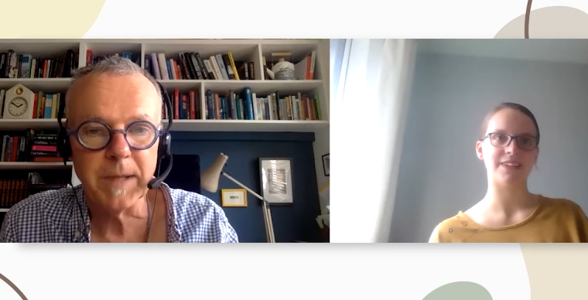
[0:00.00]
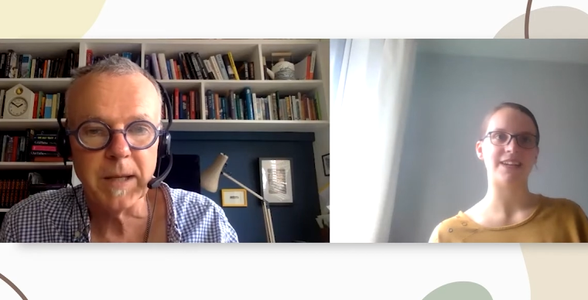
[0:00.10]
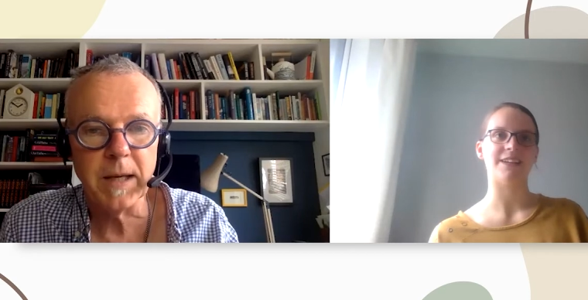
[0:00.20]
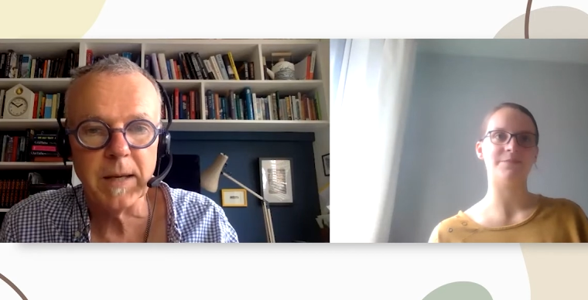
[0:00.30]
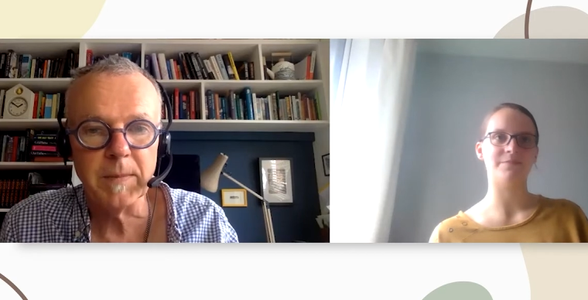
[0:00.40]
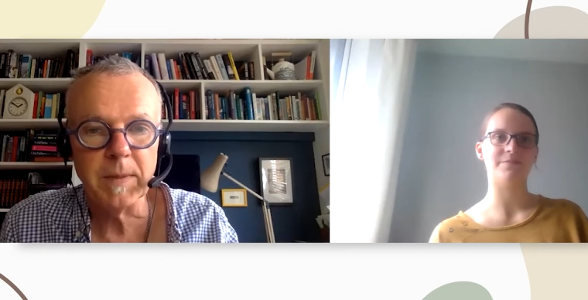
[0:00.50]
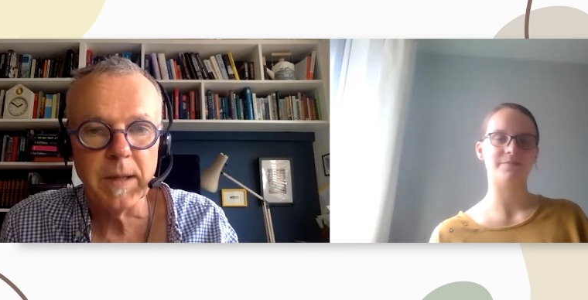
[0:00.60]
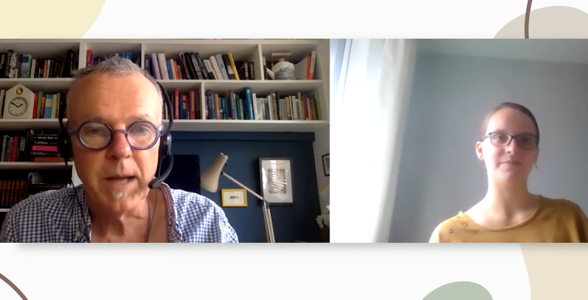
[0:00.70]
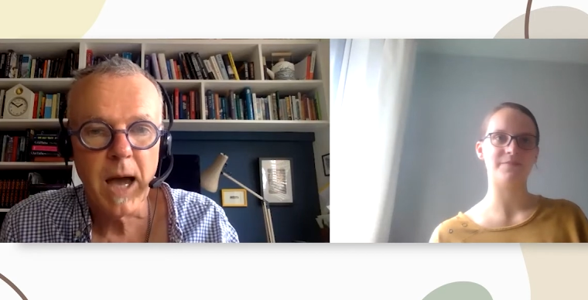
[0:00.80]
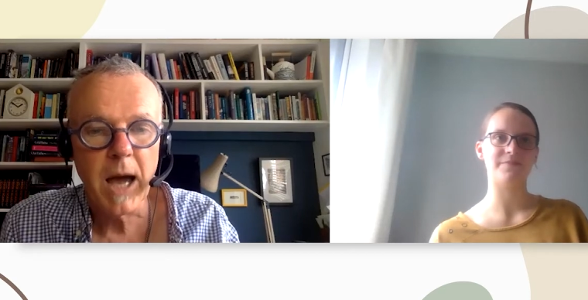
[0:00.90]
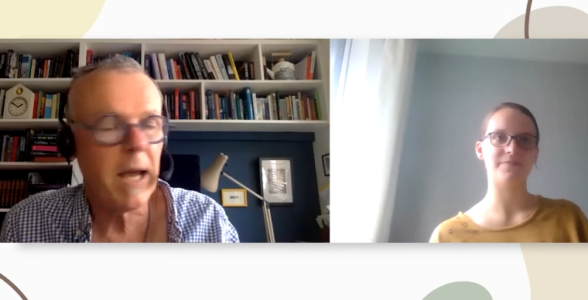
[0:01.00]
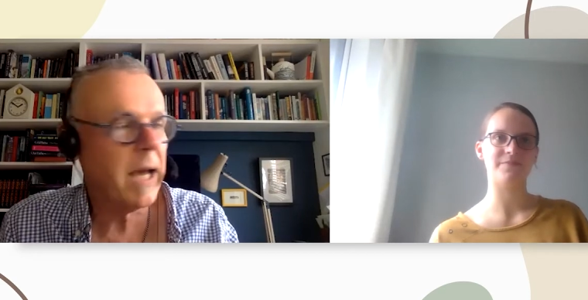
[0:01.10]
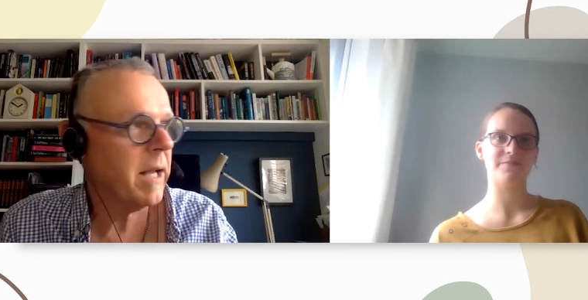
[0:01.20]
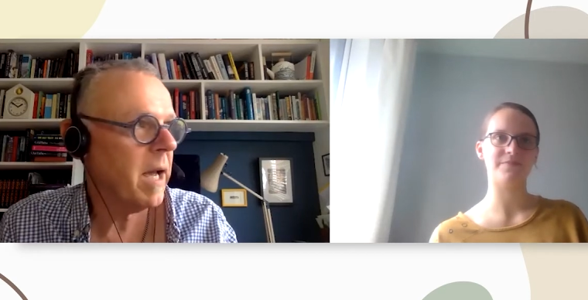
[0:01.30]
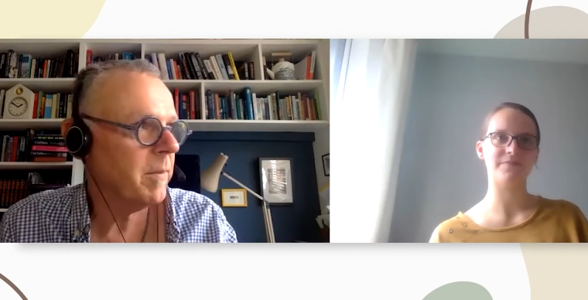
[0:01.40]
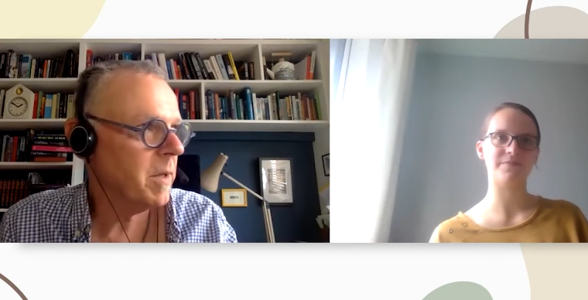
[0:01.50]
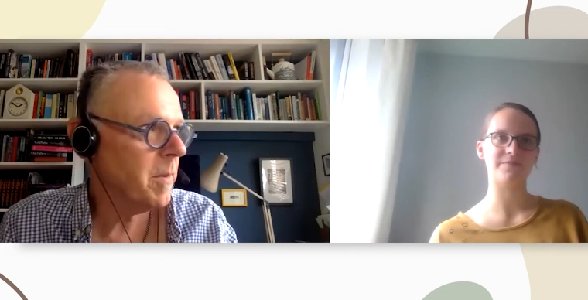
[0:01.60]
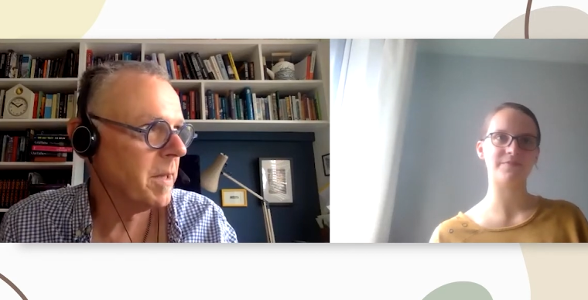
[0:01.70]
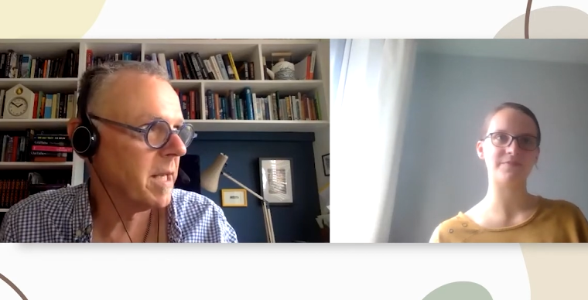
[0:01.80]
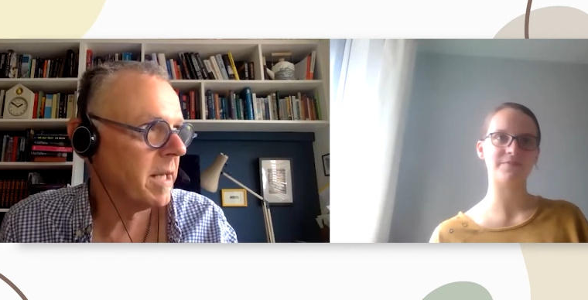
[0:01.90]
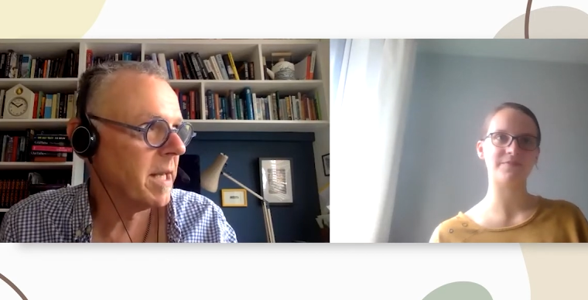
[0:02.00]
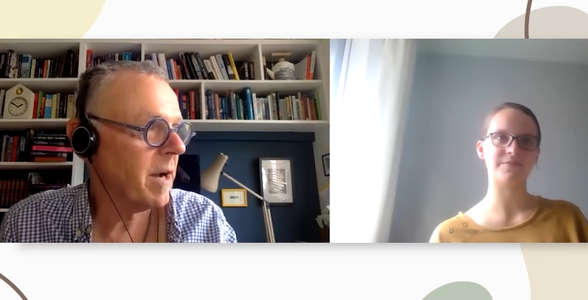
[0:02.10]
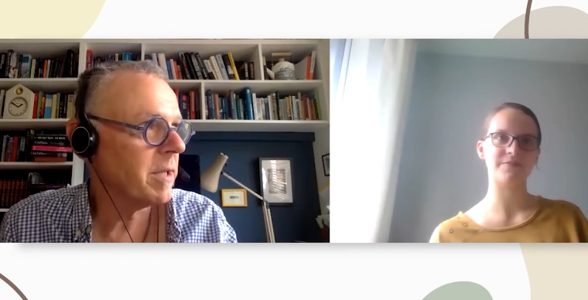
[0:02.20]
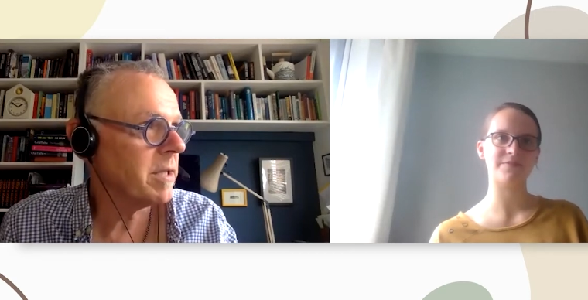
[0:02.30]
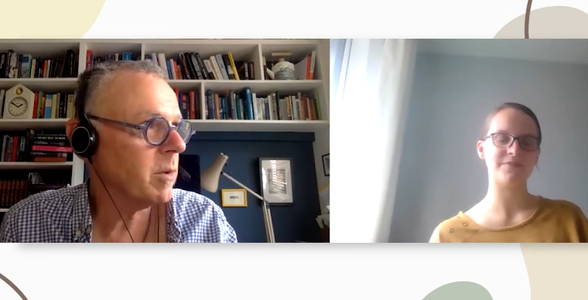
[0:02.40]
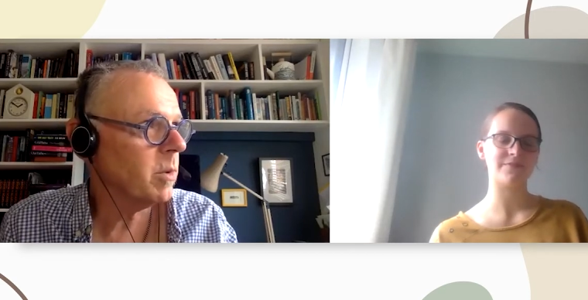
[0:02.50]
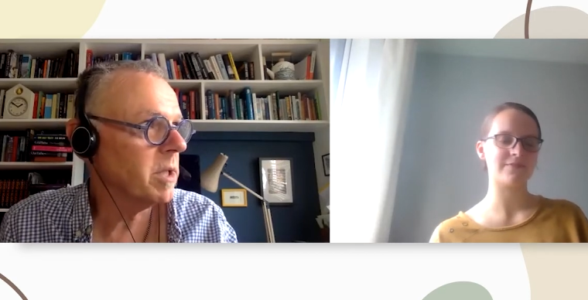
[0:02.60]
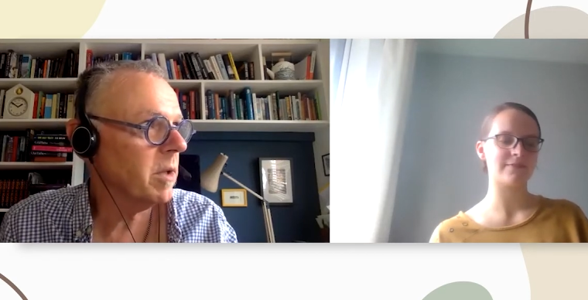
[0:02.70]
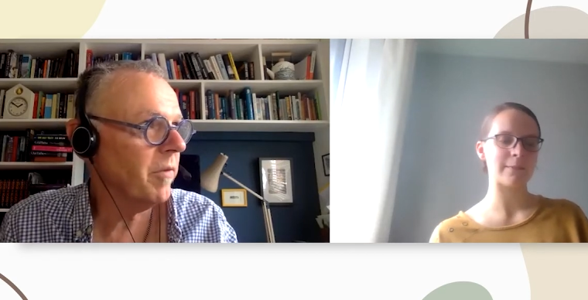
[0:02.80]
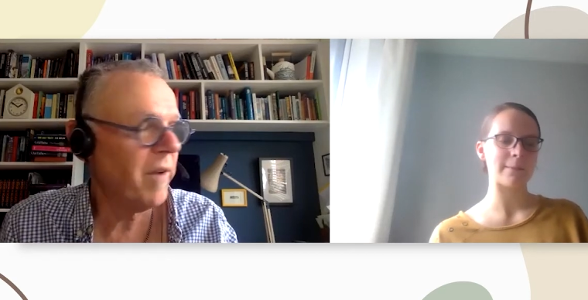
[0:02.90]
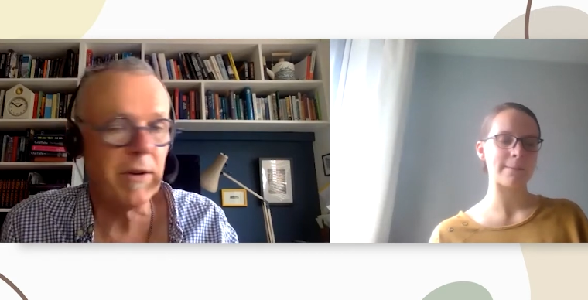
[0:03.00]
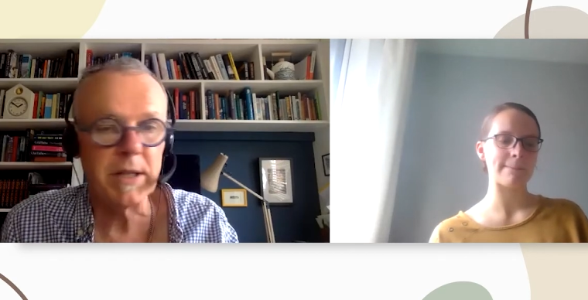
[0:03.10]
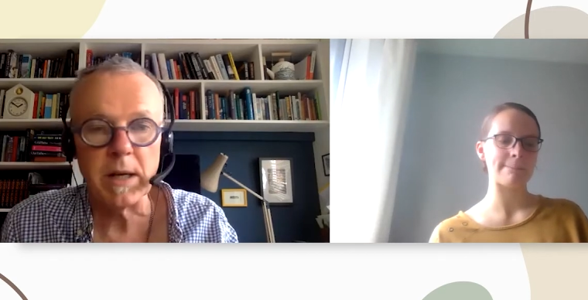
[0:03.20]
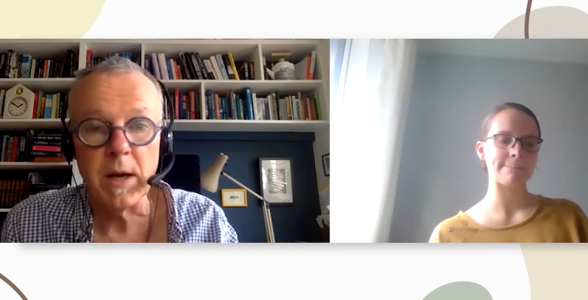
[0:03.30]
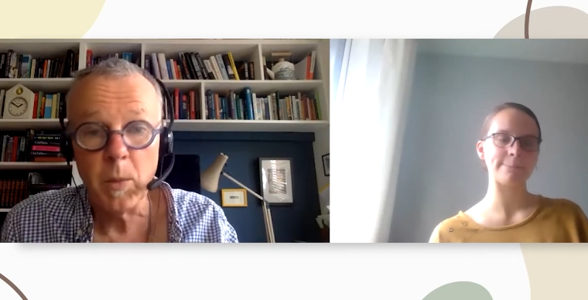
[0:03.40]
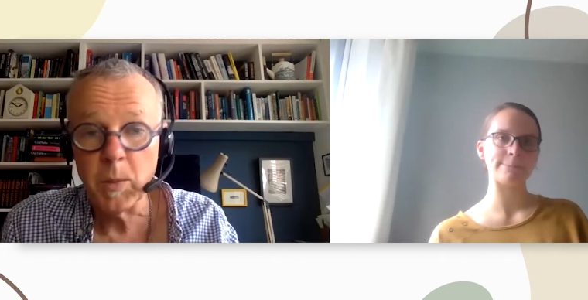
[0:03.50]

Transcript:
Speaker 1: Um, I had, uh, you know, my second character is called Jill Ferreter,